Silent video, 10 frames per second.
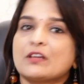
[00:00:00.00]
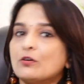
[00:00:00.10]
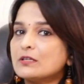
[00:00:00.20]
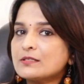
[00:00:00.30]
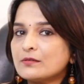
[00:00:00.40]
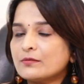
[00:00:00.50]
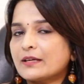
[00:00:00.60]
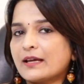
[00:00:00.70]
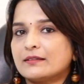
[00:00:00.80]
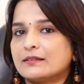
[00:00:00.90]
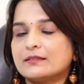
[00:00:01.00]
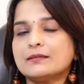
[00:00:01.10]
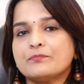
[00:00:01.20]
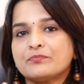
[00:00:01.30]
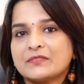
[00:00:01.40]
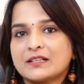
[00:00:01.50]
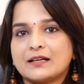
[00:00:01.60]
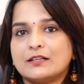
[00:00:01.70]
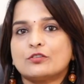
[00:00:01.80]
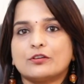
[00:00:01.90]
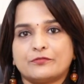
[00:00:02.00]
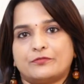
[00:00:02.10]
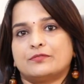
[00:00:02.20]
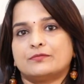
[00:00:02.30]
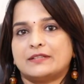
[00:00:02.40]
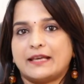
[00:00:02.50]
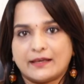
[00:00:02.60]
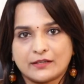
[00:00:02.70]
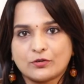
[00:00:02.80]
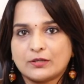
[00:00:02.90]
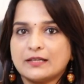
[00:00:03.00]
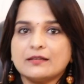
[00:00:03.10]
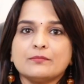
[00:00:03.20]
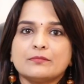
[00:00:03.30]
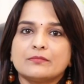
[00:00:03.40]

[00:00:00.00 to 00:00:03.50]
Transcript: Also look at the color of the areola,